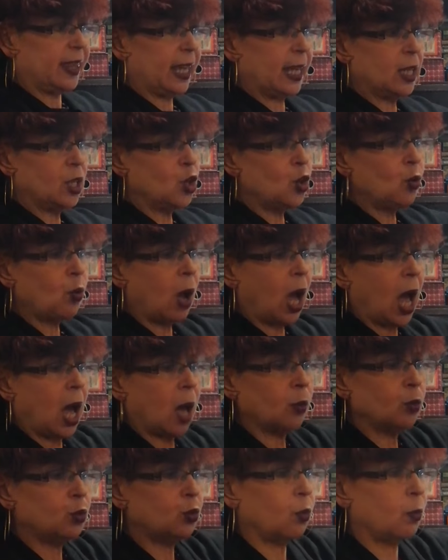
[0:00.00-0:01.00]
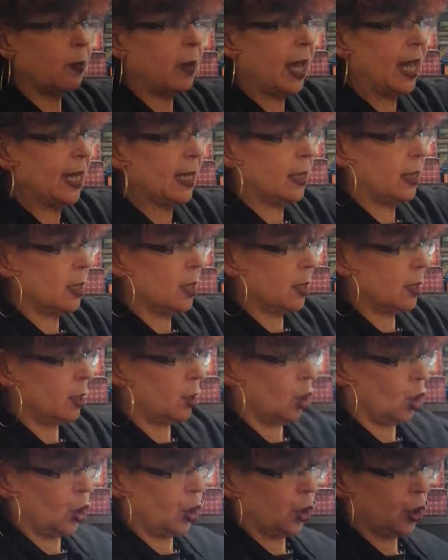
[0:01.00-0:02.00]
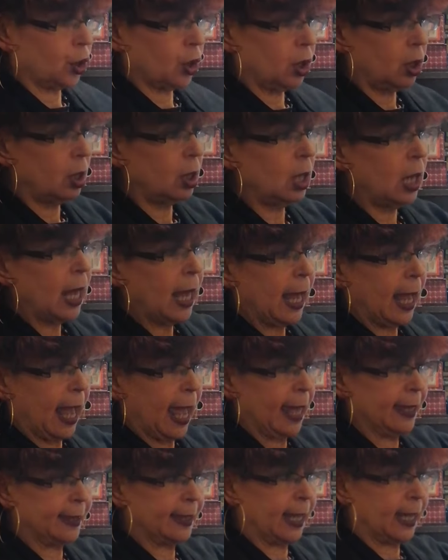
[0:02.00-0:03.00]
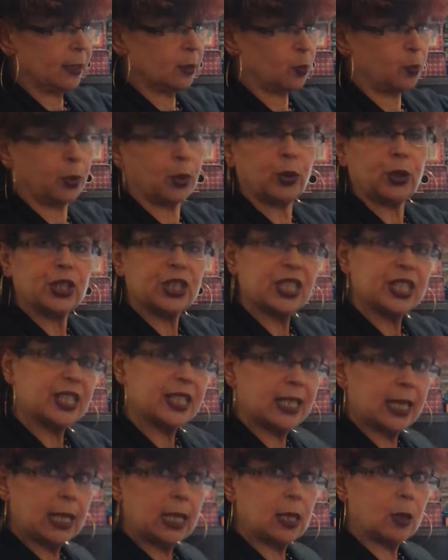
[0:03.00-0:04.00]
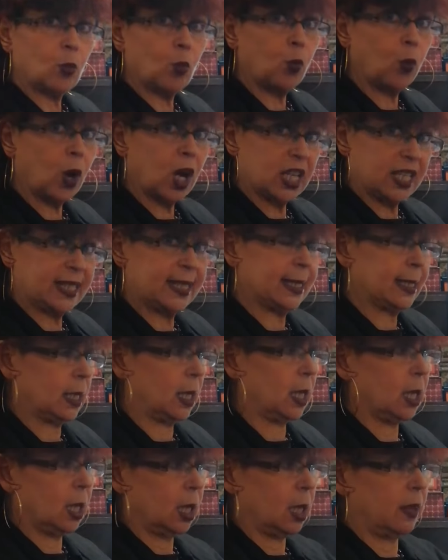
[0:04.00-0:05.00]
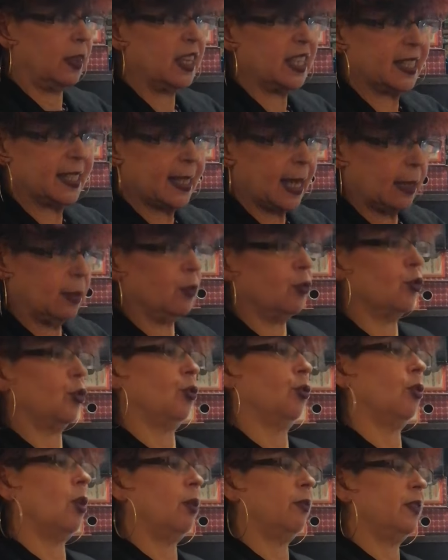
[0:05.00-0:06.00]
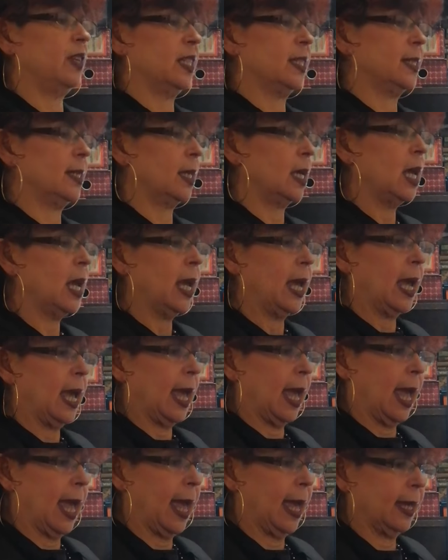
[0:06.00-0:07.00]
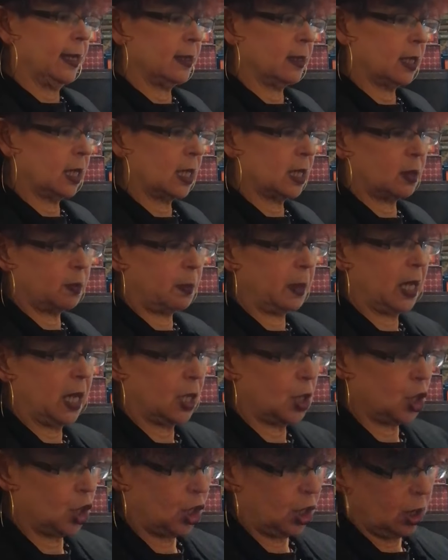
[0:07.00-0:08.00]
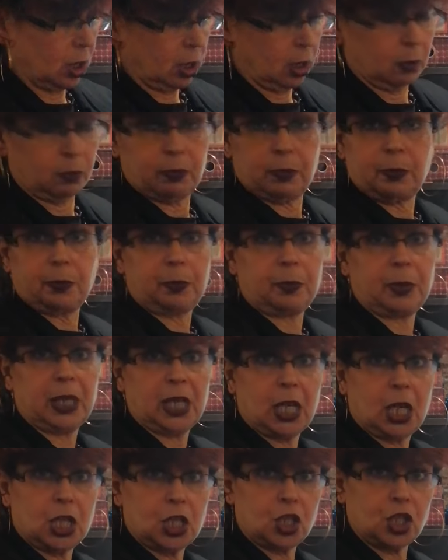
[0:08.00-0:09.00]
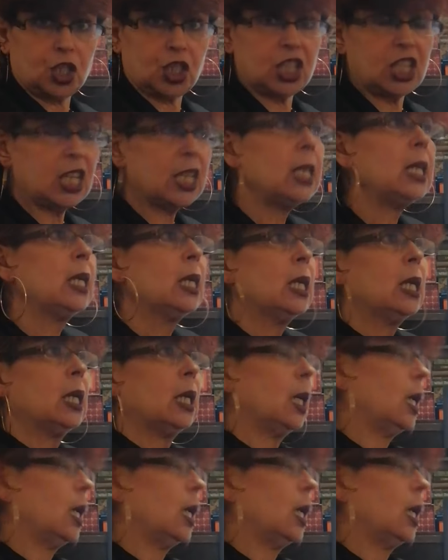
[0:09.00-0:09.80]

they knew how to make the circle, and that point C was the center of it. And his PhD